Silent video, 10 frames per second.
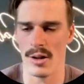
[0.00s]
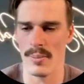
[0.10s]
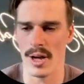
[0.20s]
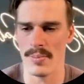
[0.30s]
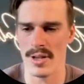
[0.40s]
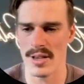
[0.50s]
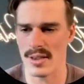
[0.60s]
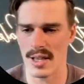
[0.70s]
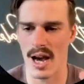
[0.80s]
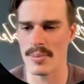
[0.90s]
It might be
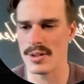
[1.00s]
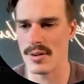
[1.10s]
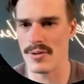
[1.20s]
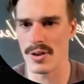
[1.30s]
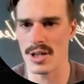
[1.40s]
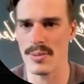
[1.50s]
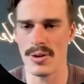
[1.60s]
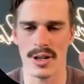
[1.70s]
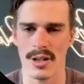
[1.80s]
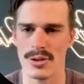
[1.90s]
that they opted in for an
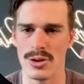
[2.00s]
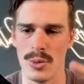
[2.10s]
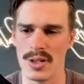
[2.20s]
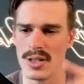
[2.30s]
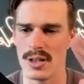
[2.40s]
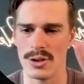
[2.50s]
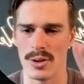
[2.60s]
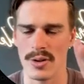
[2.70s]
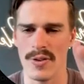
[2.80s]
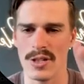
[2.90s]
ebook and then 2 weeks later
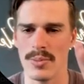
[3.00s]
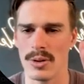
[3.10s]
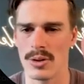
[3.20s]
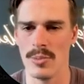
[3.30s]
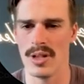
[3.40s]
joined the Facebook group,